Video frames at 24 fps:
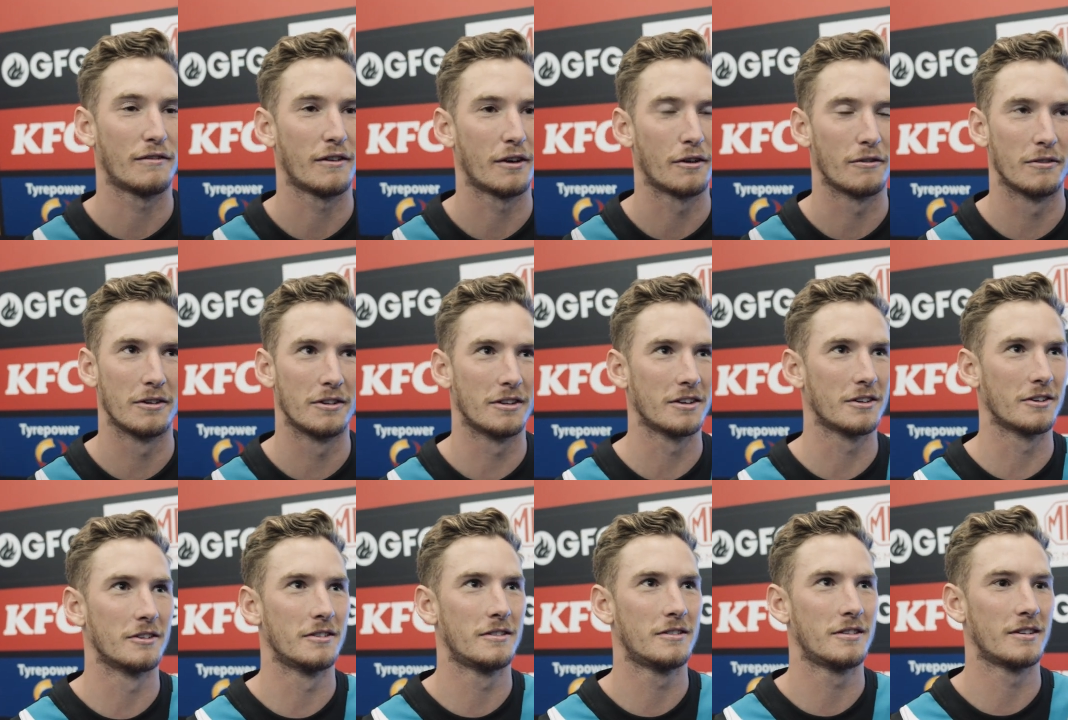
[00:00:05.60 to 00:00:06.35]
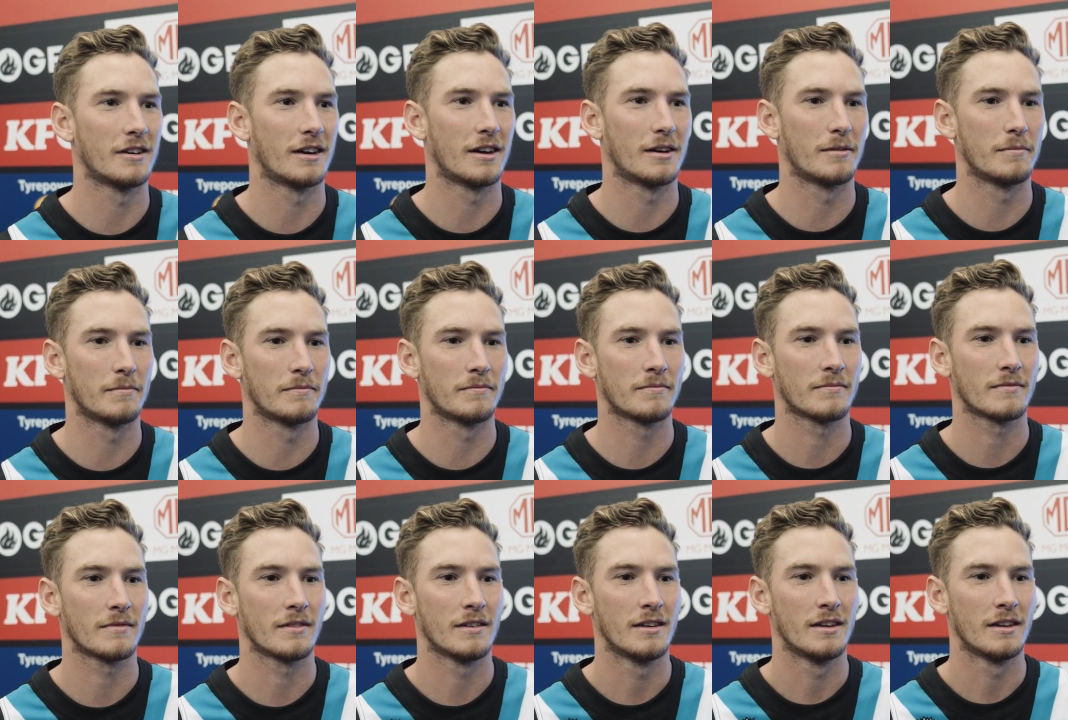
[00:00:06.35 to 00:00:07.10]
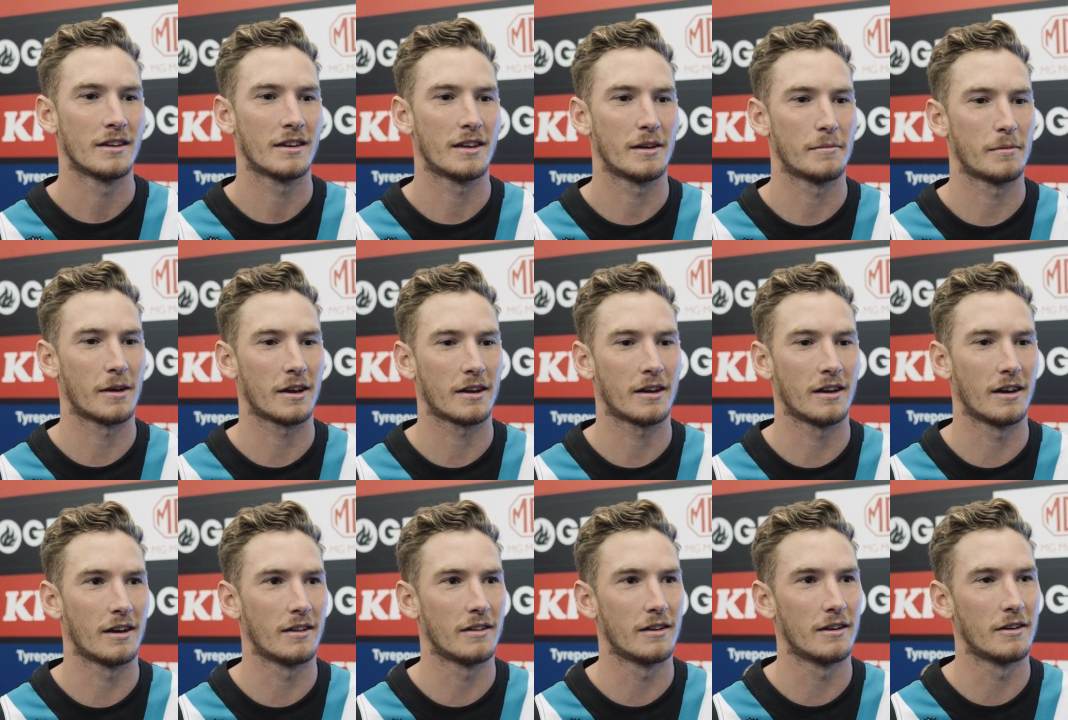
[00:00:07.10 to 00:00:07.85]
felt really good to get back
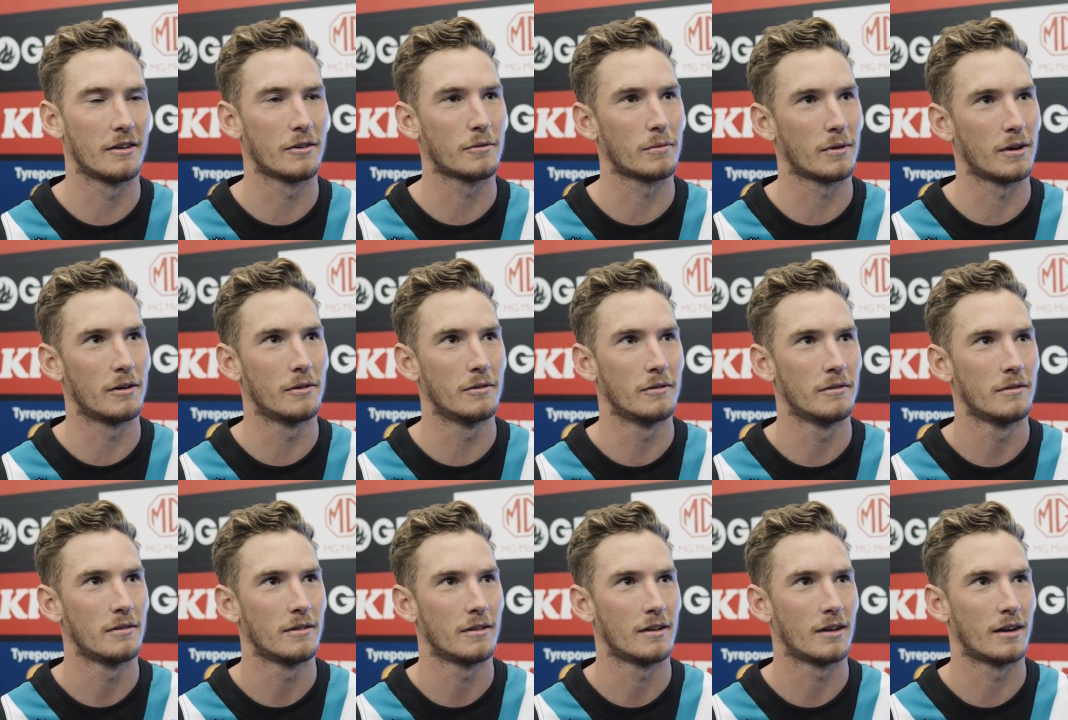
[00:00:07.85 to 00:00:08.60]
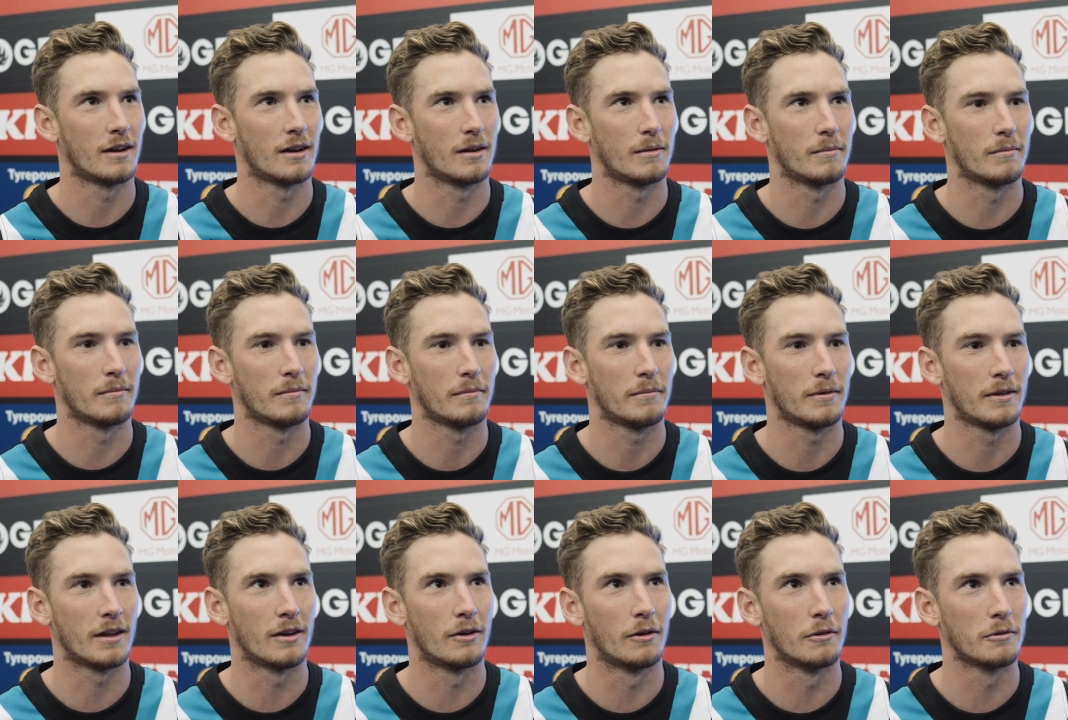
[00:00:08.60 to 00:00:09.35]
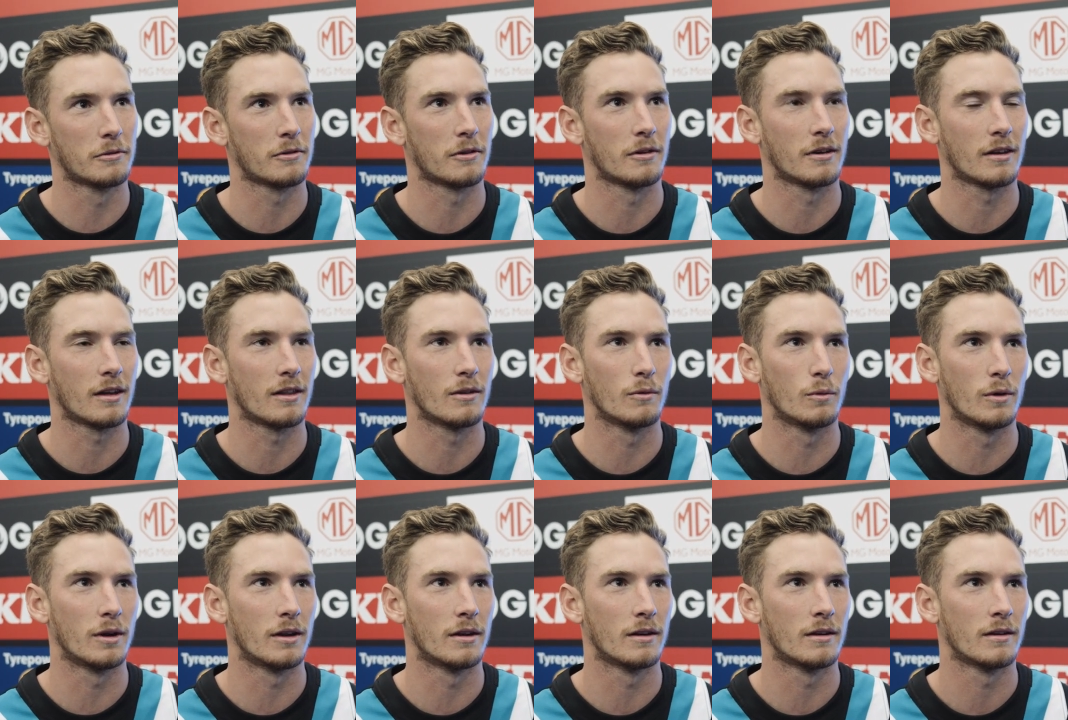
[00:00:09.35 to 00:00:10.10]
out there as well, but then also to get the
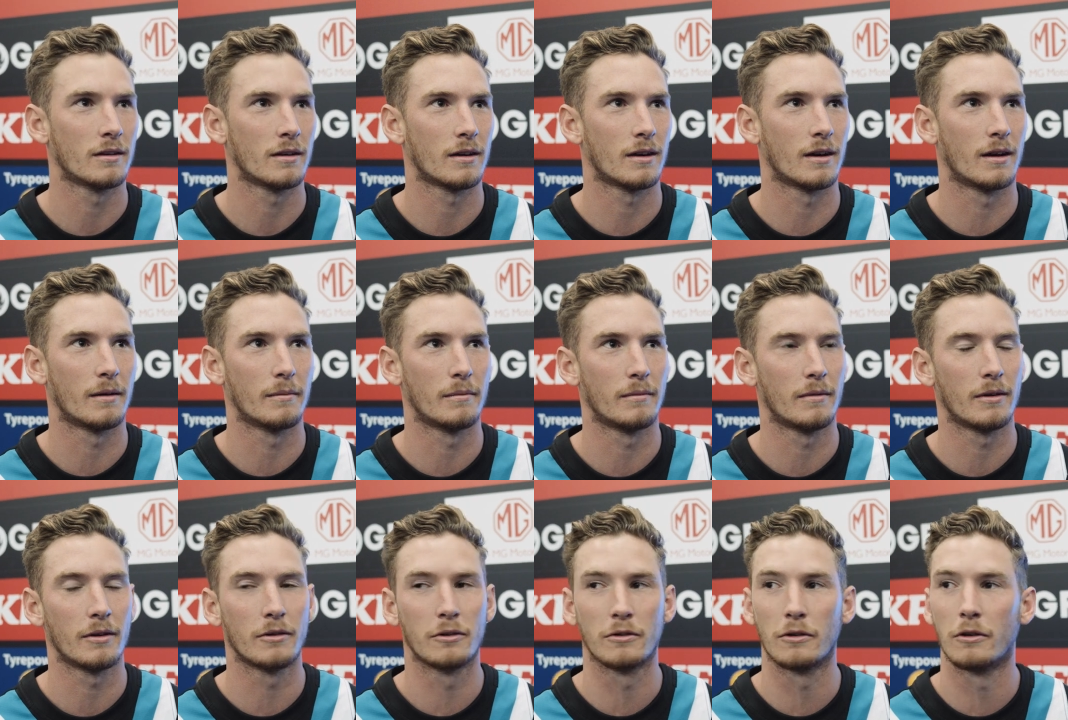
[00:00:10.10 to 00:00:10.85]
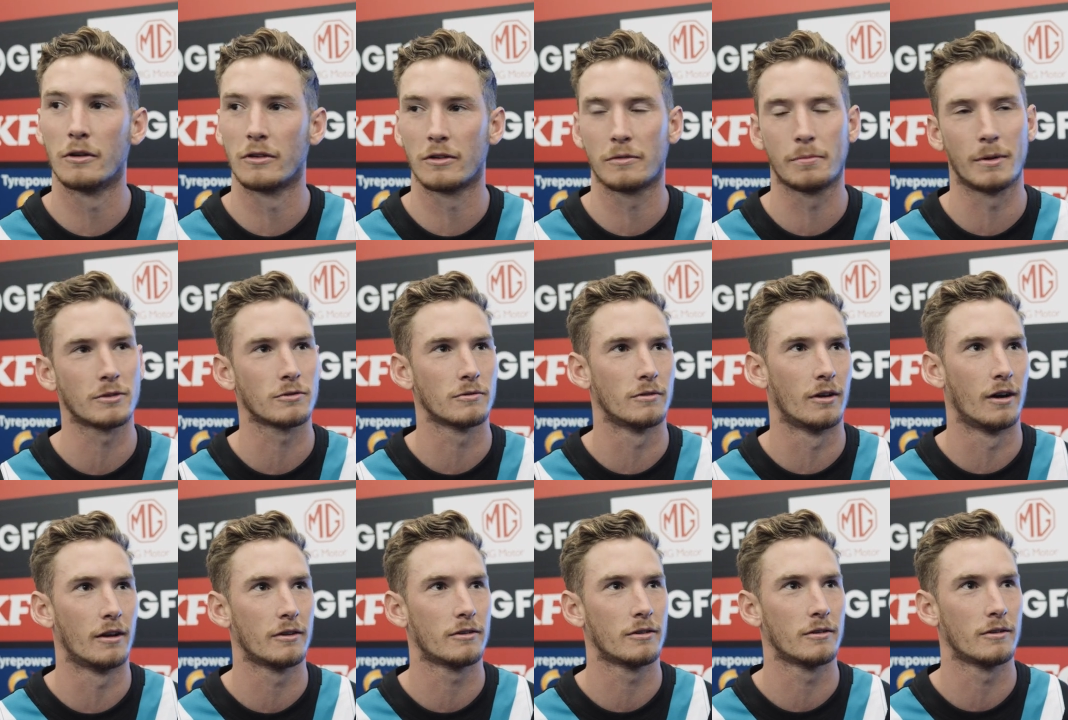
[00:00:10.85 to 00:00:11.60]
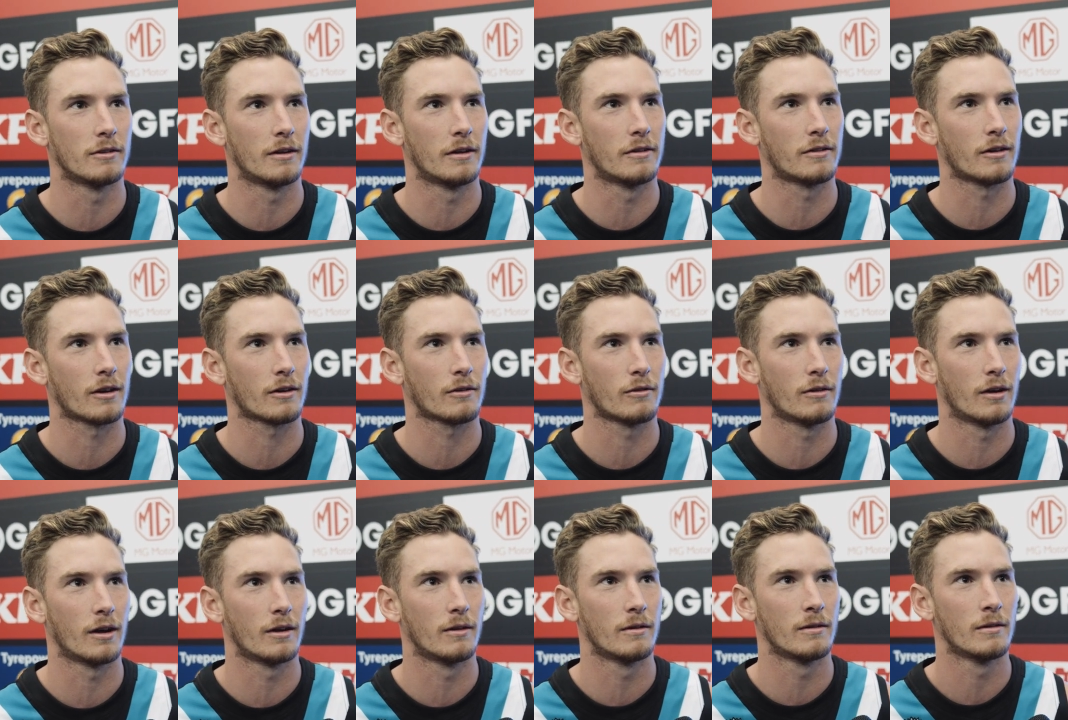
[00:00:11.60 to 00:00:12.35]
win on a special night too, Anzac
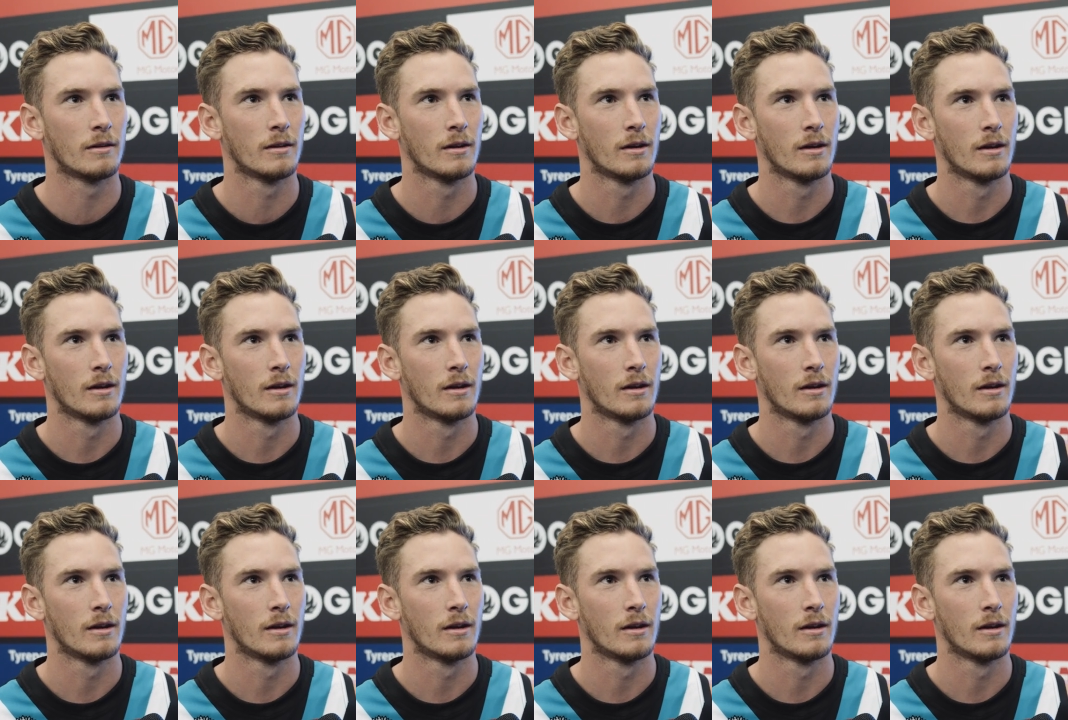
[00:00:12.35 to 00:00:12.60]
round.